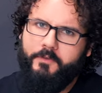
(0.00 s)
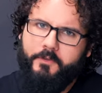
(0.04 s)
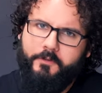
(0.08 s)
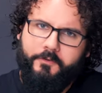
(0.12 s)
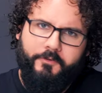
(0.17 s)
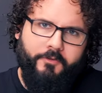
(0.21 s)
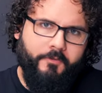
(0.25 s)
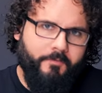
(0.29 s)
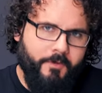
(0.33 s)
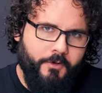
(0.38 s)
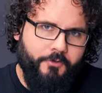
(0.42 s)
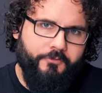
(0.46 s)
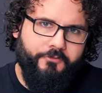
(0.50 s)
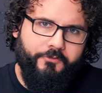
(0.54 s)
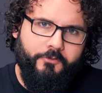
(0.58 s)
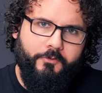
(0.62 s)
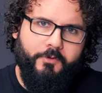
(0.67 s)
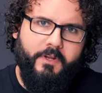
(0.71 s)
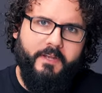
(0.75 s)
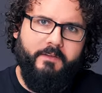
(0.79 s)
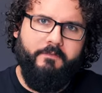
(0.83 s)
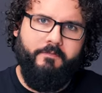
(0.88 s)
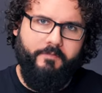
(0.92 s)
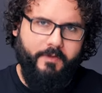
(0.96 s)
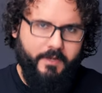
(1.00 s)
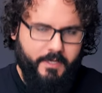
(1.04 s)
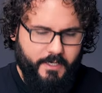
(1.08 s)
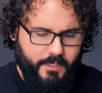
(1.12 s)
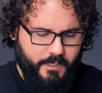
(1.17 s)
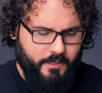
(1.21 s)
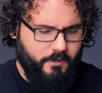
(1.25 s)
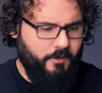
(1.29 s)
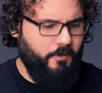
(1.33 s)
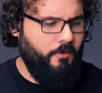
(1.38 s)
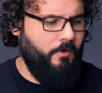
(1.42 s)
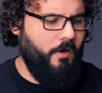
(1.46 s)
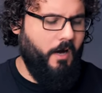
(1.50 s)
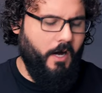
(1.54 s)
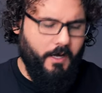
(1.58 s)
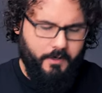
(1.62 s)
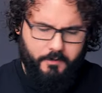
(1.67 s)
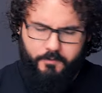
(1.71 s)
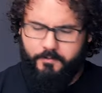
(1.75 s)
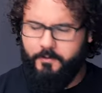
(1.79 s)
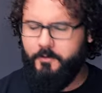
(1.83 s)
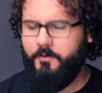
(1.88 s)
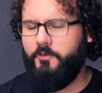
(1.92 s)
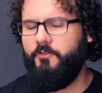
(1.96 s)
for those of you shooting video,
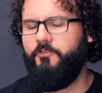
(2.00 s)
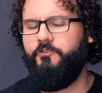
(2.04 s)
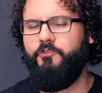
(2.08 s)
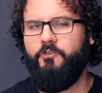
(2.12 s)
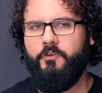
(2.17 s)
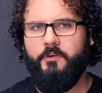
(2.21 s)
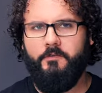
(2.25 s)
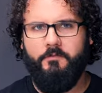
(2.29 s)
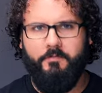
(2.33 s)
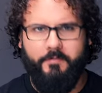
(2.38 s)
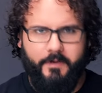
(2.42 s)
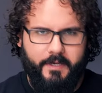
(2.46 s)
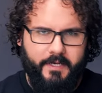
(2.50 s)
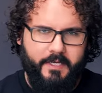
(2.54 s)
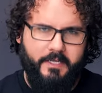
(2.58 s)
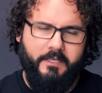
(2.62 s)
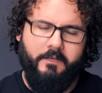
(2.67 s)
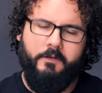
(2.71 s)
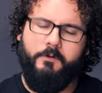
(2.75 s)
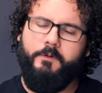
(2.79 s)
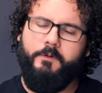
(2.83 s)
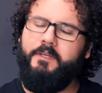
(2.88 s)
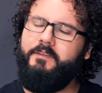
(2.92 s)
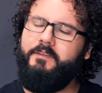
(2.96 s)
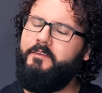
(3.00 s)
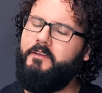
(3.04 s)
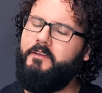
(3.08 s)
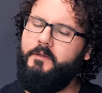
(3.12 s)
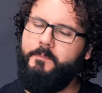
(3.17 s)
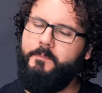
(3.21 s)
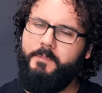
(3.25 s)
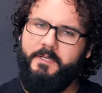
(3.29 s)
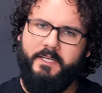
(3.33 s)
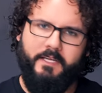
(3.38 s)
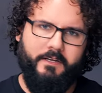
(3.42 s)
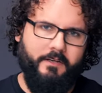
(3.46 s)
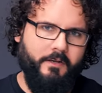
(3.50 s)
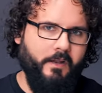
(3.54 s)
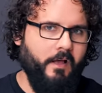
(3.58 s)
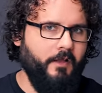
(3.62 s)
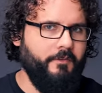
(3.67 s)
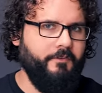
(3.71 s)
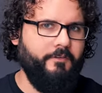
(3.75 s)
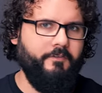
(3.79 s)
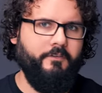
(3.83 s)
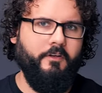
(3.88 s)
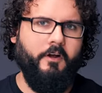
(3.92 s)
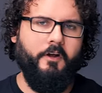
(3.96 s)
autofocus during video is gonna be a
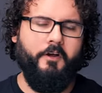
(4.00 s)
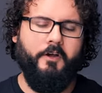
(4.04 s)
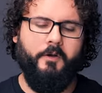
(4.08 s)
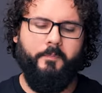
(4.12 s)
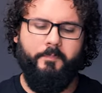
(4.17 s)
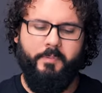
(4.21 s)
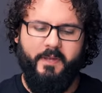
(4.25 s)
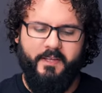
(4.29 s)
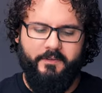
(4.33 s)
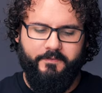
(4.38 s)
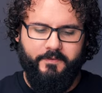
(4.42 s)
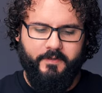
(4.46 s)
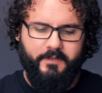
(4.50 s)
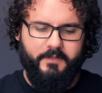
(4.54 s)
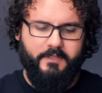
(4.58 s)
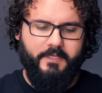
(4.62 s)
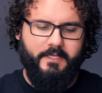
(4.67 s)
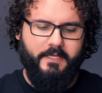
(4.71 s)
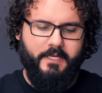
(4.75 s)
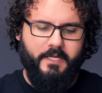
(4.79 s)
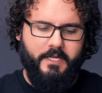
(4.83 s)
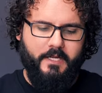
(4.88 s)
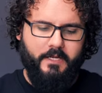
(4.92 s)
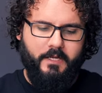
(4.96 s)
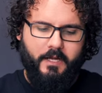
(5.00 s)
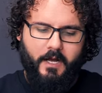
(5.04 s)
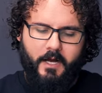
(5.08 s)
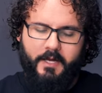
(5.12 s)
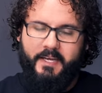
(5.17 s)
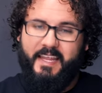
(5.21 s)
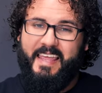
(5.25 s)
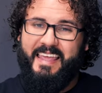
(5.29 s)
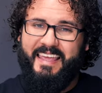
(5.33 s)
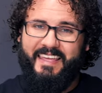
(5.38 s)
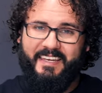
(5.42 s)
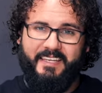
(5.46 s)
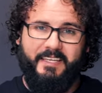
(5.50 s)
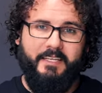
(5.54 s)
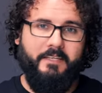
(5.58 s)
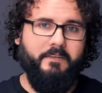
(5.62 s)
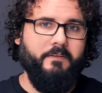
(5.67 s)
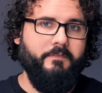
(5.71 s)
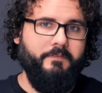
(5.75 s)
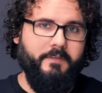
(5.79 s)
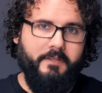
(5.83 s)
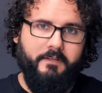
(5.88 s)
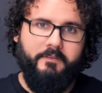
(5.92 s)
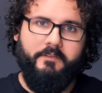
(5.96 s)
non-starter. Basically on any
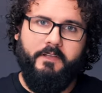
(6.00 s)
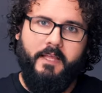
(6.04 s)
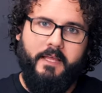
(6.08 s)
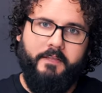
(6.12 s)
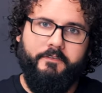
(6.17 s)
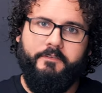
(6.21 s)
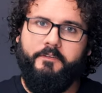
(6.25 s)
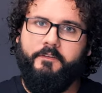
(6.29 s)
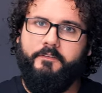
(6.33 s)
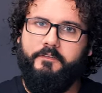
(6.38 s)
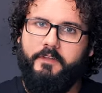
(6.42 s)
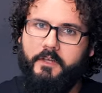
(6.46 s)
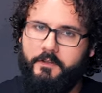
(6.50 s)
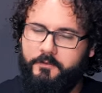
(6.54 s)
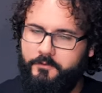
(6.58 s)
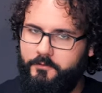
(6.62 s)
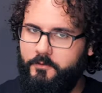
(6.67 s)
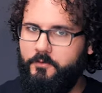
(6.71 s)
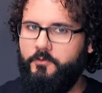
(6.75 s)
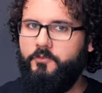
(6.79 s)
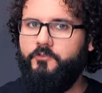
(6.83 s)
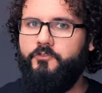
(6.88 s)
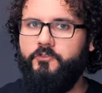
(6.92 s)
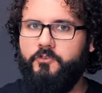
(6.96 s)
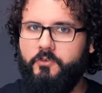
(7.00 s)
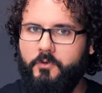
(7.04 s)
of these lenses, as soon as